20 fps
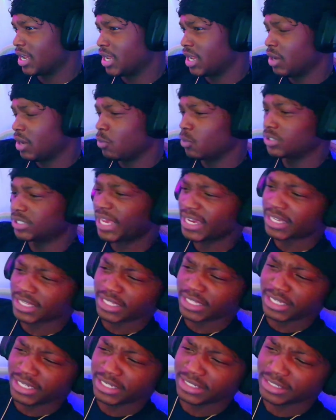Was that
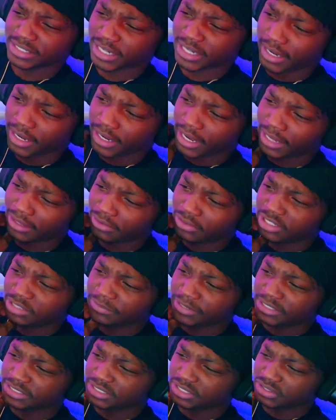clean? I look, he
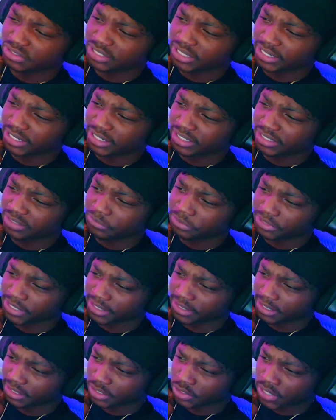might steal that. Was that
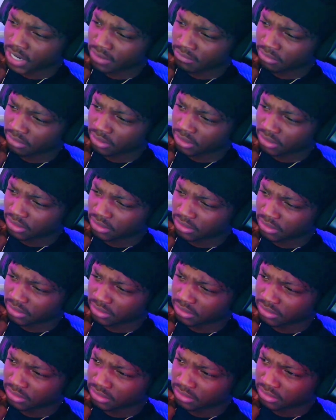not a travel or nothing?
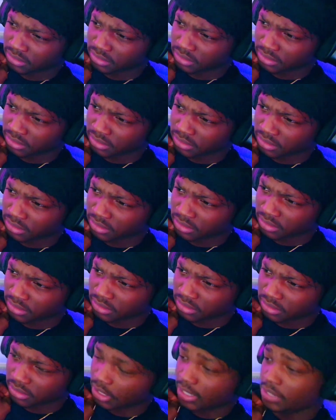
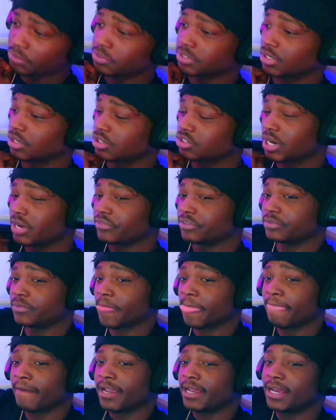Nah, that wasn't a travel.
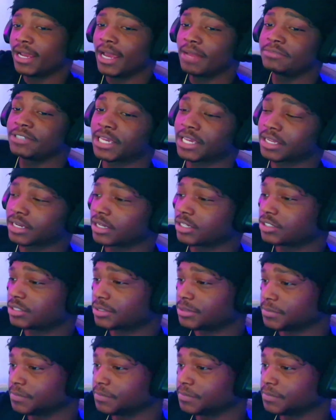I'm taking that shit.